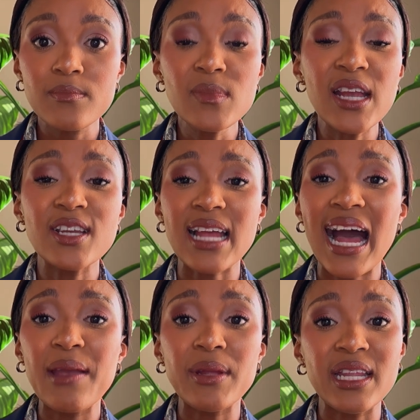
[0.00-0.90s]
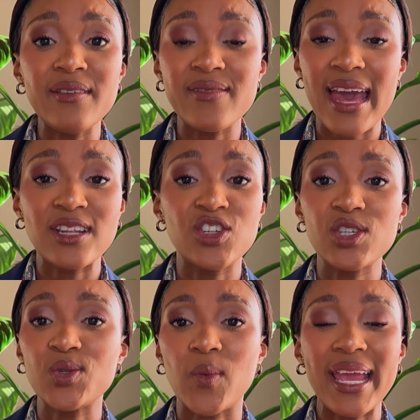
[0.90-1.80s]
because I believe that
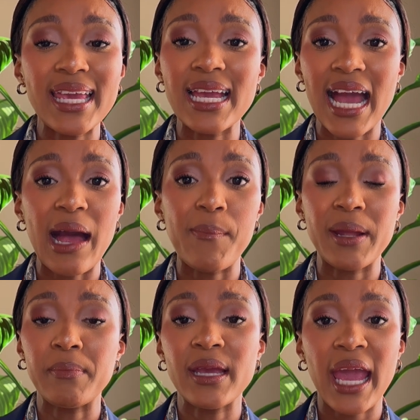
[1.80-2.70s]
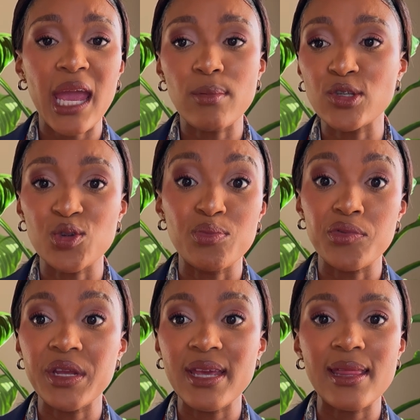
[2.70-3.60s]
just waking up and being able to
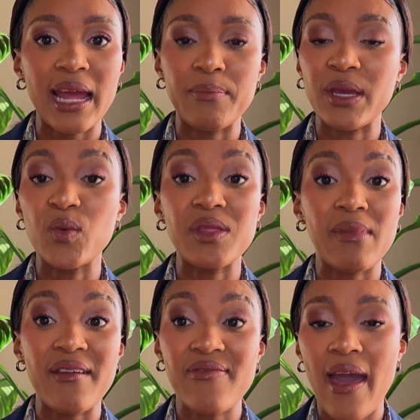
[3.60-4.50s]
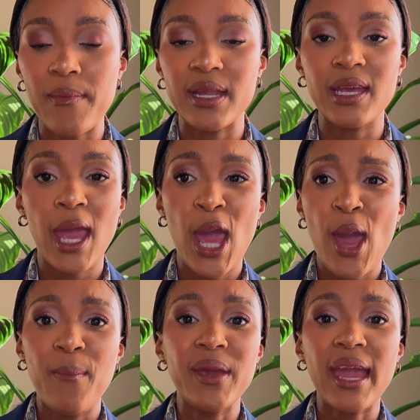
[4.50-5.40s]
breathe and being with my family,
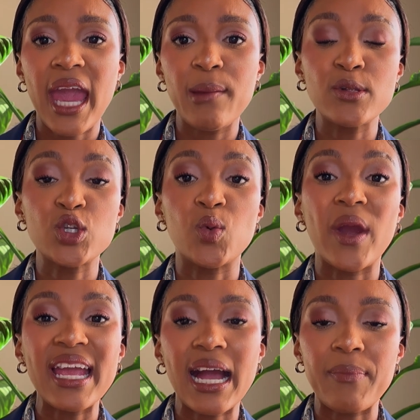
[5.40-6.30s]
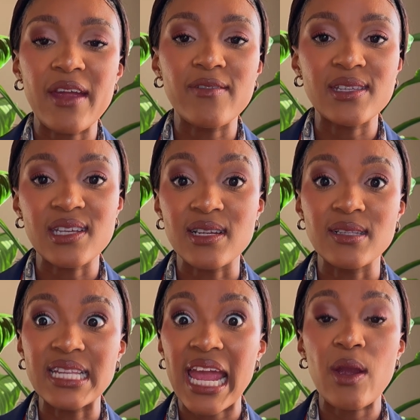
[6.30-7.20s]
being able to wake up every single
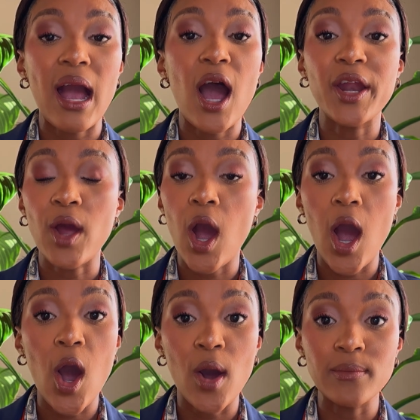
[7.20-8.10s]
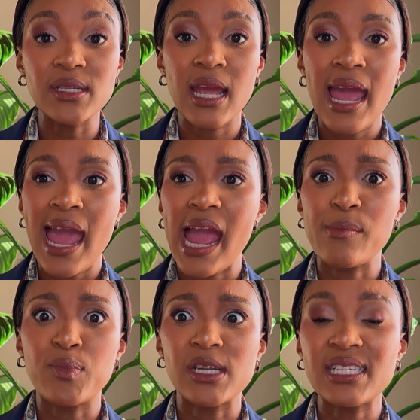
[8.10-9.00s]
day unharmed
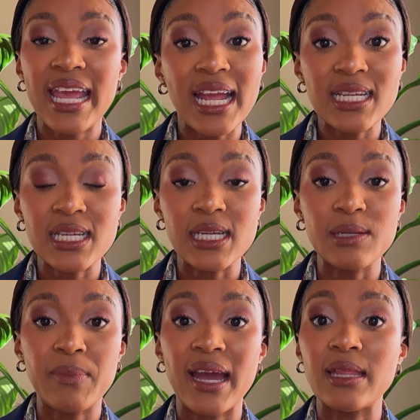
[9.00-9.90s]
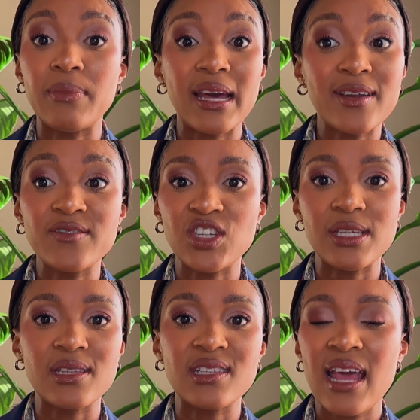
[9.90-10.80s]
and protected by the blood of
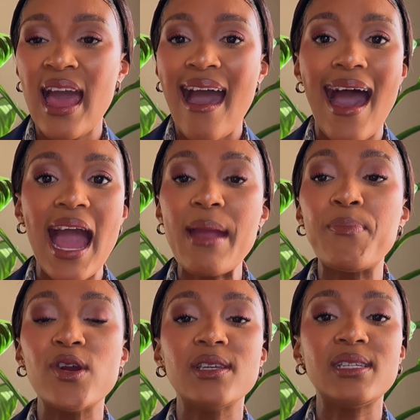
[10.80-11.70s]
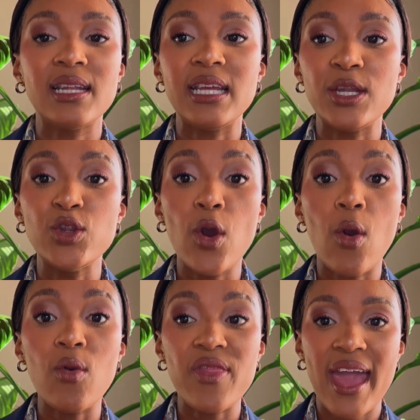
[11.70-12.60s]
Jesus, I personally
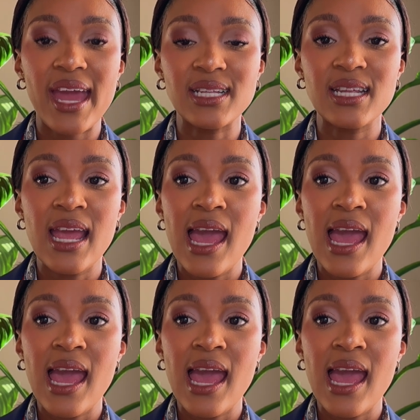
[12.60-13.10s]
know that